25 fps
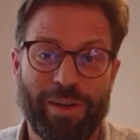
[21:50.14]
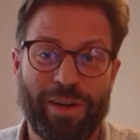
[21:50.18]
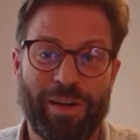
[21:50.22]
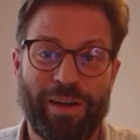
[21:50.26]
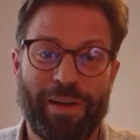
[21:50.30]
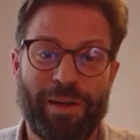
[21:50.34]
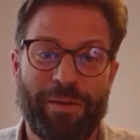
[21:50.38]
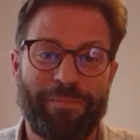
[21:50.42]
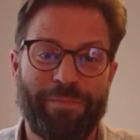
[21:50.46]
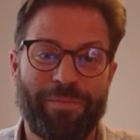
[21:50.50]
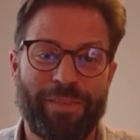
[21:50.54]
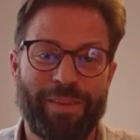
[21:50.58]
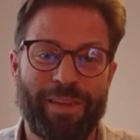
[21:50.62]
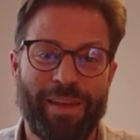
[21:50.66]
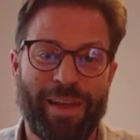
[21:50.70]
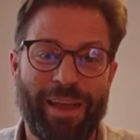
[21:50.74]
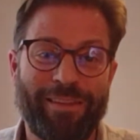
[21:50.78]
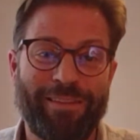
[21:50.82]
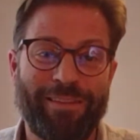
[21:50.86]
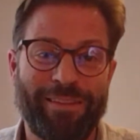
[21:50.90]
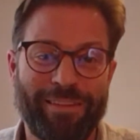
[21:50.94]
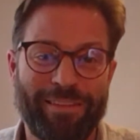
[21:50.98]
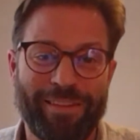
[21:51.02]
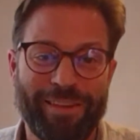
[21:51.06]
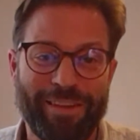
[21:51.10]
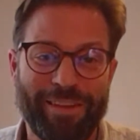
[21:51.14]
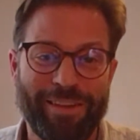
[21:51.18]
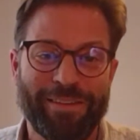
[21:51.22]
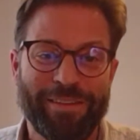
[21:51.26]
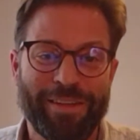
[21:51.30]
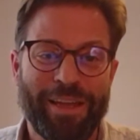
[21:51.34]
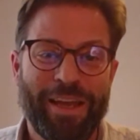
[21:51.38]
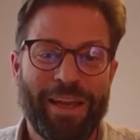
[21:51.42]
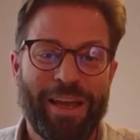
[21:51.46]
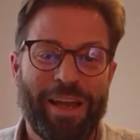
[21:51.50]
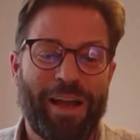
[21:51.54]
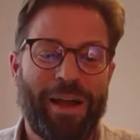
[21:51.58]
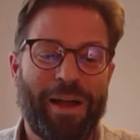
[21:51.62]
the AT&T,
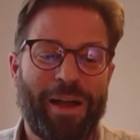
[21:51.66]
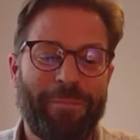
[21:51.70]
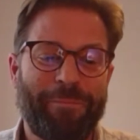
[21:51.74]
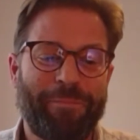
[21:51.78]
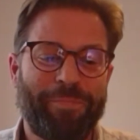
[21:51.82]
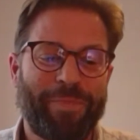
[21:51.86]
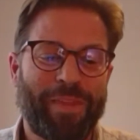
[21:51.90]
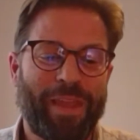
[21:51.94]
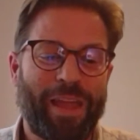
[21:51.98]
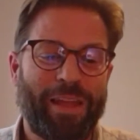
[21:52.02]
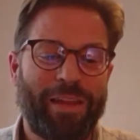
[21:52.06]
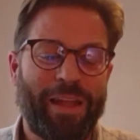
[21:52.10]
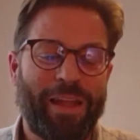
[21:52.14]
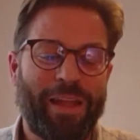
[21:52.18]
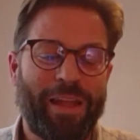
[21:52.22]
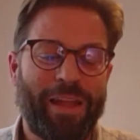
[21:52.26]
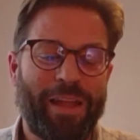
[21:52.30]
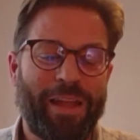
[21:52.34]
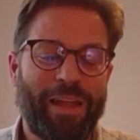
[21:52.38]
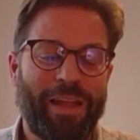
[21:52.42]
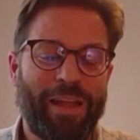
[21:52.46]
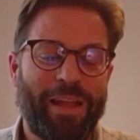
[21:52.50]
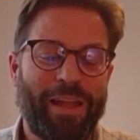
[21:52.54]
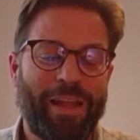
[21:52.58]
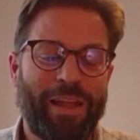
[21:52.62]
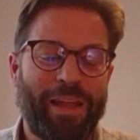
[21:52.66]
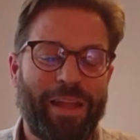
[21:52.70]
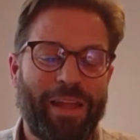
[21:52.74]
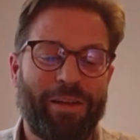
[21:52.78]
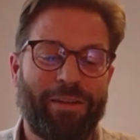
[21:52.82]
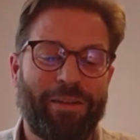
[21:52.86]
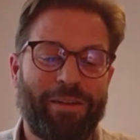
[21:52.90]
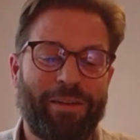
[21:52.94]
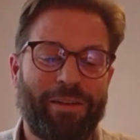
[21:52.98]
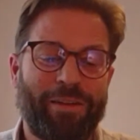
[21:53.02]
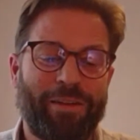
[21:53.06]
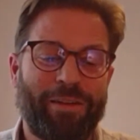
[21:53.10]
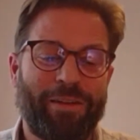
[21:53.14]
and
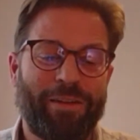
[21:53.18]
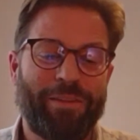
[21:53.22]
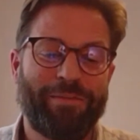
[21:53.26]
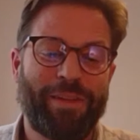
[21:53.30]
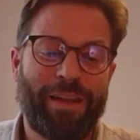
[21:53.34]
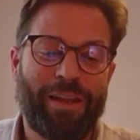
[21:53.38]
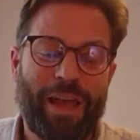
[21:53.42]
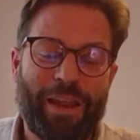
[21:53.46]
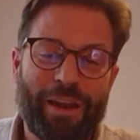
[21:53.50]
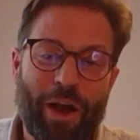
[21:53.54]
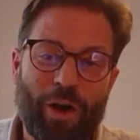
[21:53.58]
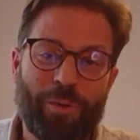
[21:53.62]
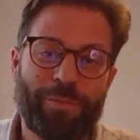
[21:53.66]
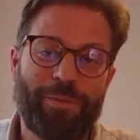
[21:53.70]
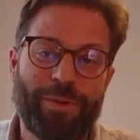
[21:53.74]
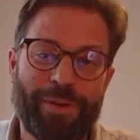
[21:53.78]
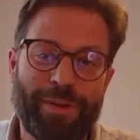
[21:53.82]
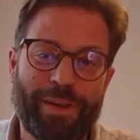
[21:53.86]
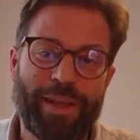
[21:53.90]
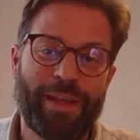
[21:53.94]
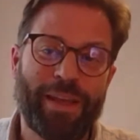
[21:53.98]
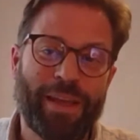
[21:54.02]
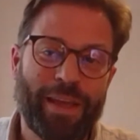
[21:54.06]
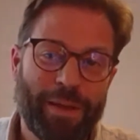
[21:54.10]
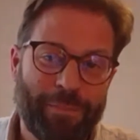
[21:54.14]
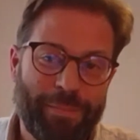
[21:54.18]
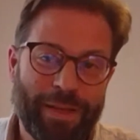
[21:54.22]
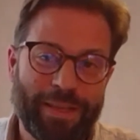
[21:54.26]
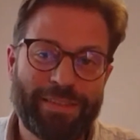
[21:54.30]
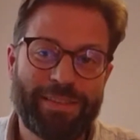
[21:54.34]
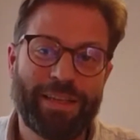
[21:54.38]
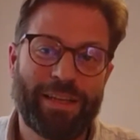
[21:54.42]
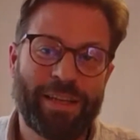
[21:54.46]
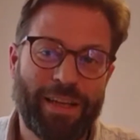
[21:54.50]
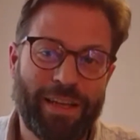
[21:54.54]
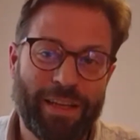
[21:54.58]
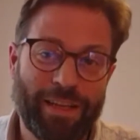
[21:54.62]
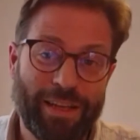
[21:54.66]
opening
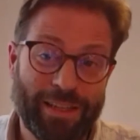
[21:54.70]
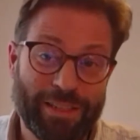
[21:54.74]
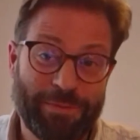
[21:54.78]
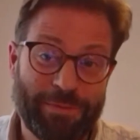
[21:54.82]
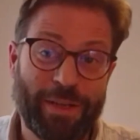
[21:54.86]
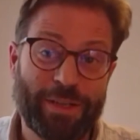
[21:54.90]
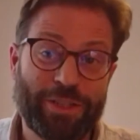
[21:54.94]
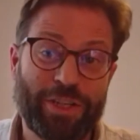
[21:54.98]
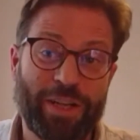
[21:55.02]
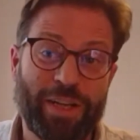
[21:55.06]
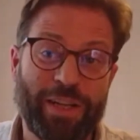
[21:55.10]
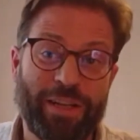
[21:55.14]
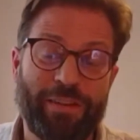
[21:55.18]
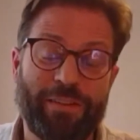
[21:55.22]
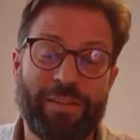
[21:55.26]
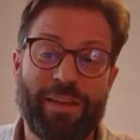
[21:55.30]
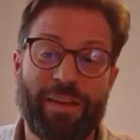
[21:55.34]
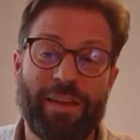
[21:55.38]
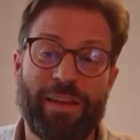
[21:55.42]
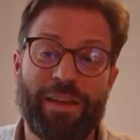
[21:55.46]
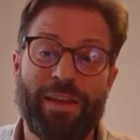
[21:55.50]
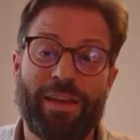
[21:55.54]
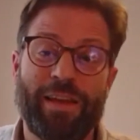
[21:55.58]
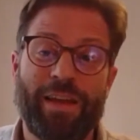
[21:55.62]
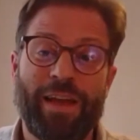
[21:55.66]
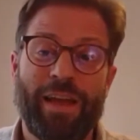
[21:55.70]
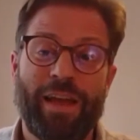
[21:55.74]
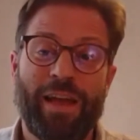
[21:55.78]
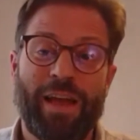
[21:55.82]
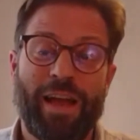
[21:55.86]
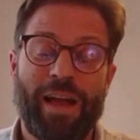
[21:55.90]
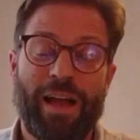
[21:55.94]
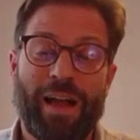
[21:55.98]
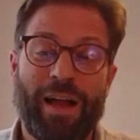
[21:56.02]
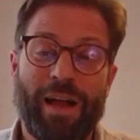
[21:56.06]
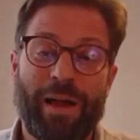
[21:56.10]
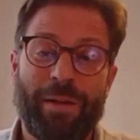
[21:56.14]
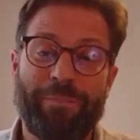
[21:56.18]
basically, especially the
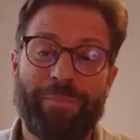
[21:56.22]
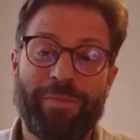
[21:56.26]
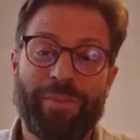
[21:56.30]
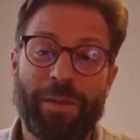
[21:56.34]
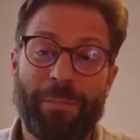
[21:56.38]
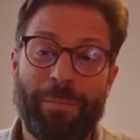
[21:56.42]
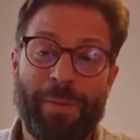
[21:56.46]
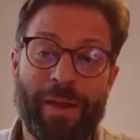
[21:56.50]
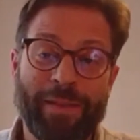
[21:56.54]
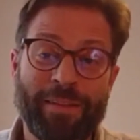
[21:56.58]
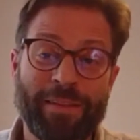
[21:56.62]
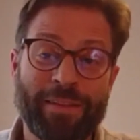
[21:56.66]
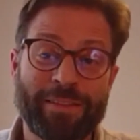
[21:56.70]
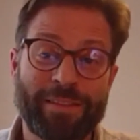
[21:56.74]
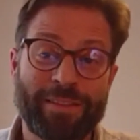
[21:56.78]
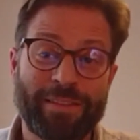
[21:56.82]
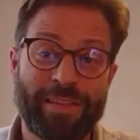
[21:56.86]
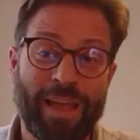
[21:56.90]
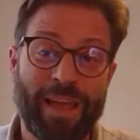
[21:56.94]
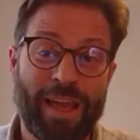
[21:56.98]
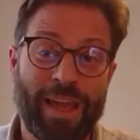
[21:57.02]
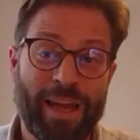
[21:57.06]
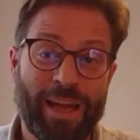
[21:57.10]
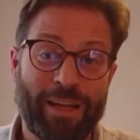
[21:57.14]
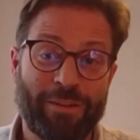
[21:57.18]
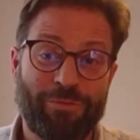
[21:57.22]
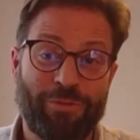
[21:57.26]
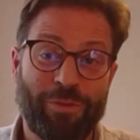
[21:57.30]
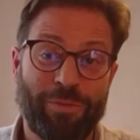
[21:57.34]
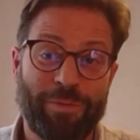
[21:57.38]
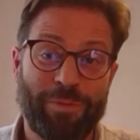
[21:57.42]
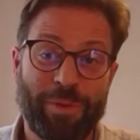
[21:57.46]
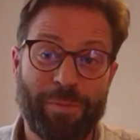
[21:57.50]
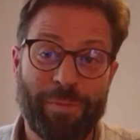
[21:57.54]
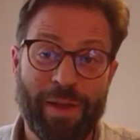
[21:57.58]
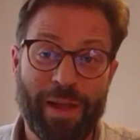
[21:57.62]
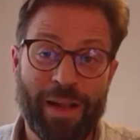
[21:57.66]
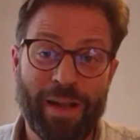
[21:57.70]
patents they had
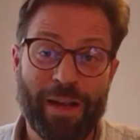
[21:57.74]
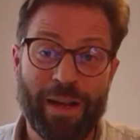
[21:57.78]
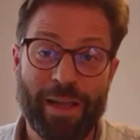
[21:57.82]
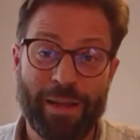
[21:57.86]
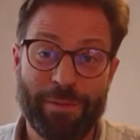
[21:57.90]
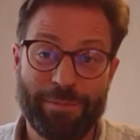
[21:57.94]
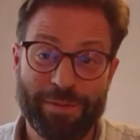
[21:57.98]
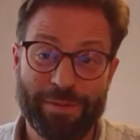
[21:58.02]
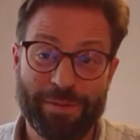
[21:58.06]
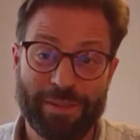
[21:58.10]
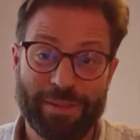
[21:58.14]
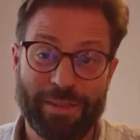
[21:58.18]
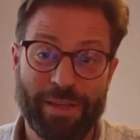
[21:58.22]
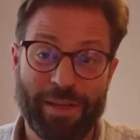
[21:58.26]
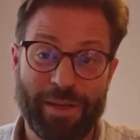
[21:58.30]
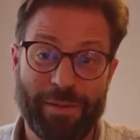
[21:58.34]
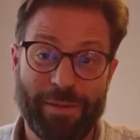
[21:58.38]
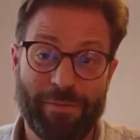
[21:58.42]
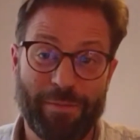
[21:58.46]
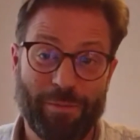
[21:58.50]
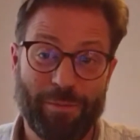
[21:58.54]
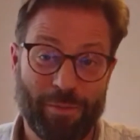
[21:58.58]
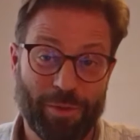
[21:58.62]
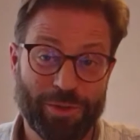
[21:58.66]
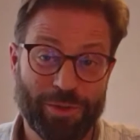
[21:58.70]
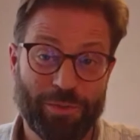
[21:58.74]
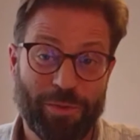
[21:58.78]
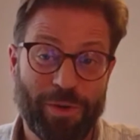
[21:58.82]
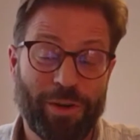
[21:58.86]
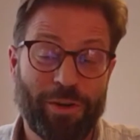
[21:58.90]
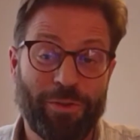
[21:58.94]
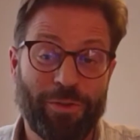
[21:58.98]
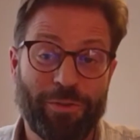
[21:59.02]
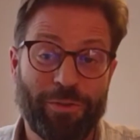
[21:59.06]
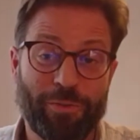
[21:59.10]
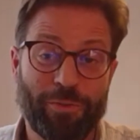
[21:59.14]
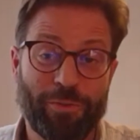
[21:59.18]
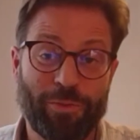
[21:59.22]
from the Bell Labs was
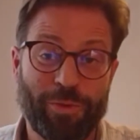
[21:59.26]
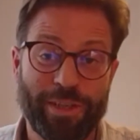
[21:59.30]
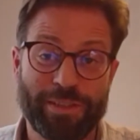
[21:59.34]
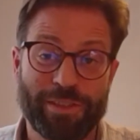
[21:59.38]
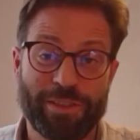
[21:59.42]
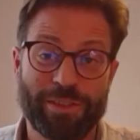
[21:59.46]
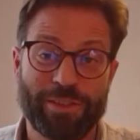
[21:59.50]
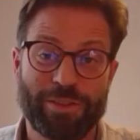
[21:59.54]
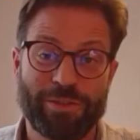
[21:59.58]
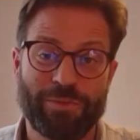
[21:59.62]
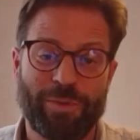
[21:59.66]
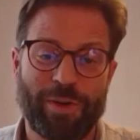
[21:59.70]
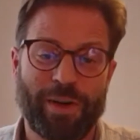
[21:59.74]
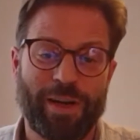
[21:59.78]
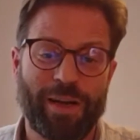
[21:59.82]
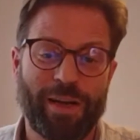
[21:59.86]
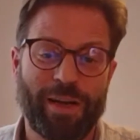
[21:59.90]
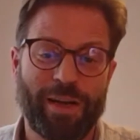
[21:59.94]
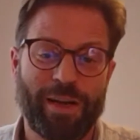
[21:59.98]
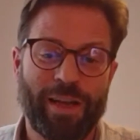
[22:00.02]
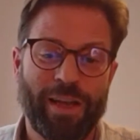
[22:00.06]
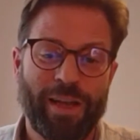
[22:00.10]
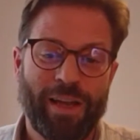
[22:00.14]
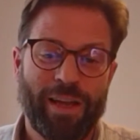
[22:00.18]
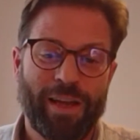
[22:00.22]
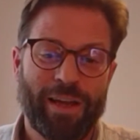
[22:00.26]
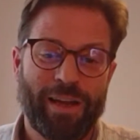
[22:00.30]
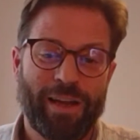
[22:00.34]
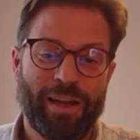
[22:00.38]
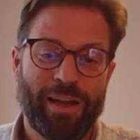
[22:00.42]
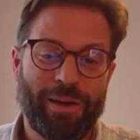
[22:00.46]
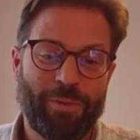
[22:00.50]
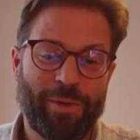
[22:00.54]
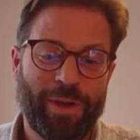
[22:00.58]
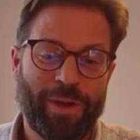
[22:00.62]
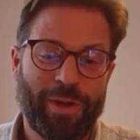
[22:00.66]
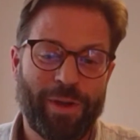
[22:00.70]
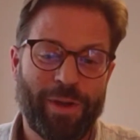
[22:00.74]
one of the reasons why
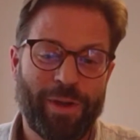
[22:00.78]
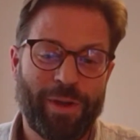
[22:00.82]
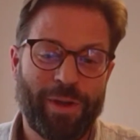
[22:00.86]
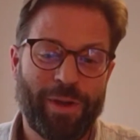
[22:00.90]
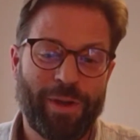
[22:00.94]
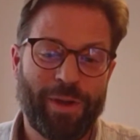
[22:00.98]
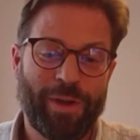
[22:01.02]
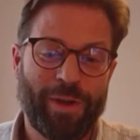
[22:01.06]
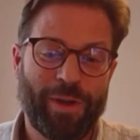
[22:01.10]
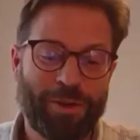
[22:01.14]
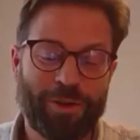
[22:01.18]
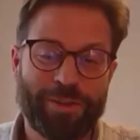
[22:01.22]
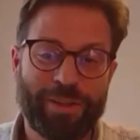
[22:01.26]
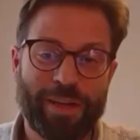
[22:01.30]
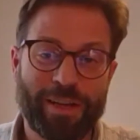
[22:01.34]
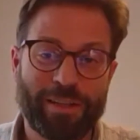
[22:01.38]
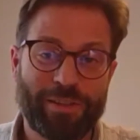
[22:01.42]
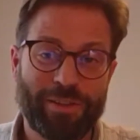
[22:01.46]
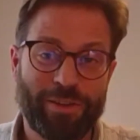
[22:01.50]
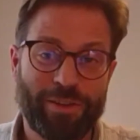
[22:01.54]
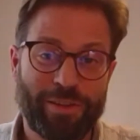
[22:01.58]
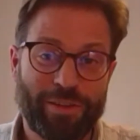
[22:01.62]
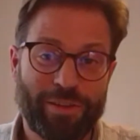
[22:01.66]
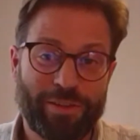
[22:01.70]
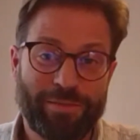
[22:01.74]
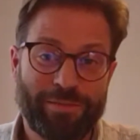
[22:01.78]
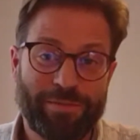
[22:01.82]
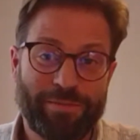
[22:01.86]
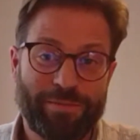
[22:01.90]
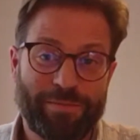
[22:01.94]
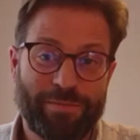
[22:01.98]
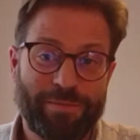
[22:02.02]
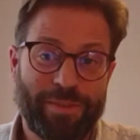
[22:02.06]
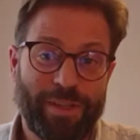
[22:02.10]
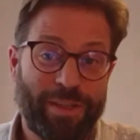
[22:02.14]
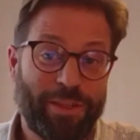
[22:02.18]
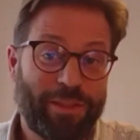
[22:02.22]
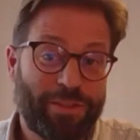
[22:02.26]
we had semiconductor
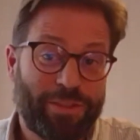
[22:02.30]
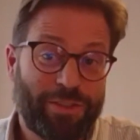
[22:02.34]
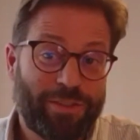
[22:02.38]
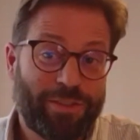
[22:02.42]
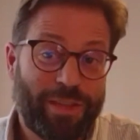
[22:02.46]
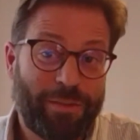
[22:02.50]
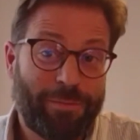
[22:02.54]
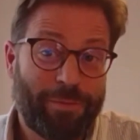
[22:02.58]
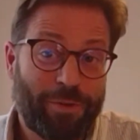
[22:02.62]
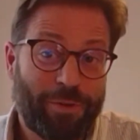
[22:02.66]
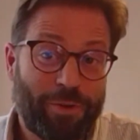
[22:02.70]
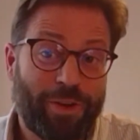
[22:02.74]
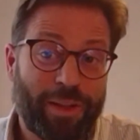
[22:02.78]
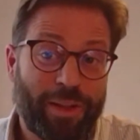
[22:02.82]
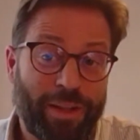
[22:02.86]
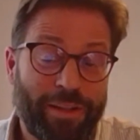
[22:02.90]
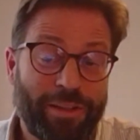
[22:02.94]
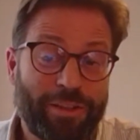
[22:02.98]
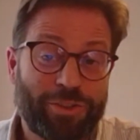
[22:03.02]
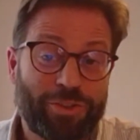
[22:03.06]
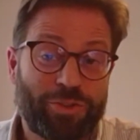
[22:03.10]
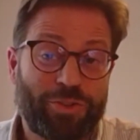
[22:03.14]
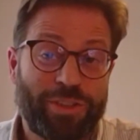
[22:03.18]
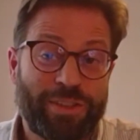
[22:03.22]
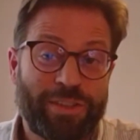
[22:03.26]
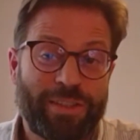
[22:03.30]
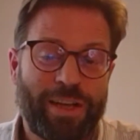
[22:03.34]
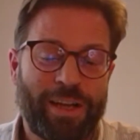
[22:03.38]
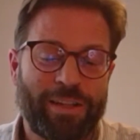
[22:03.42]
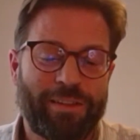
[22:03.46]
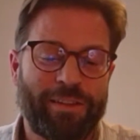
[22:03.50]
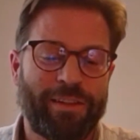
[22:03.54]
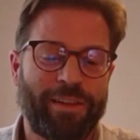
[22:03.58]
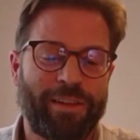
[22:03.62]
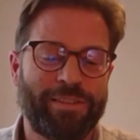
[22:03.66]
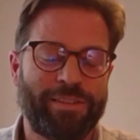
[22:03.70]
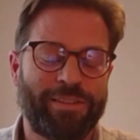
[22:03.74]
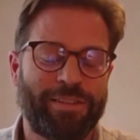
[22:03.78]
industry started
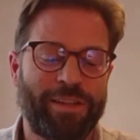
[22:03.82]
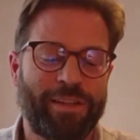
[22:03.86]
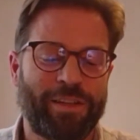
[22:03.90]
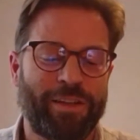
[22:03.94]
in Silicon